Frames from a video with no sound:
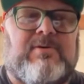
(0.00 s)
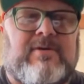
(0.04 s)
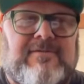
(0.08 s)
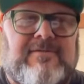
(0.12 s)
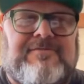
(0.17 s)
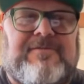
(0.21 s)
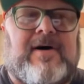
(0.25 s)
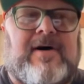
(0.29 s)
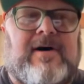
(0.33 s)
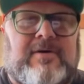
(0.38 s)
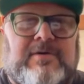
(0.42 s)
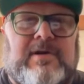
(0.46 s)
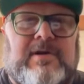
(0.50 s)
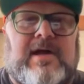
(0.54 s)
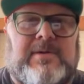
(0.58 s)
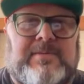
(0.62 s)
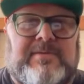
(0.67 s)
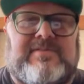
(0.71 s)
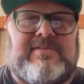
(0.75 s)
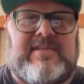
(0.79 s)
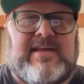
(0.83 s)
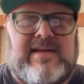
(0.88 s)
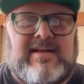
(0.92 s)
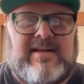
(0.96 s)
have followed Iowa
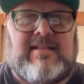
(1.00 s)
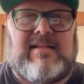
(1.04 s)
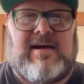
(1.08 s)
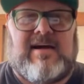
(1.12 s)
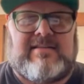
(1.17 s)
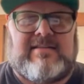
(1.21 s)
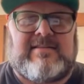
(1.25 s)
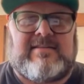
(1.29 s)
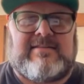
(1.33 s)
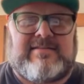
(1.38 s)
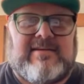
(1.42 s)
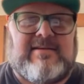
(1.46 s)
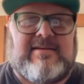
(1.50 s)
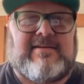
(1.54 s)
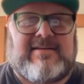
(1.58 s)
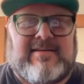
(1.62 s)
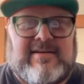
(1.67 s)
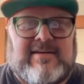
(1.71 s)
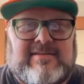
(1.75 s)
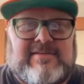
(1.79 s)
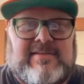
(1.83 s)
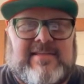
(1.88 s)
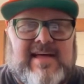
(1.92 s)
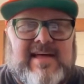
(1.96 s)
State a lot this year
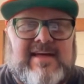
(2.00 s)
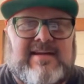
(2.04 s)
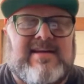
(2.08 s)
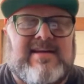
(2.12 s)
because of that.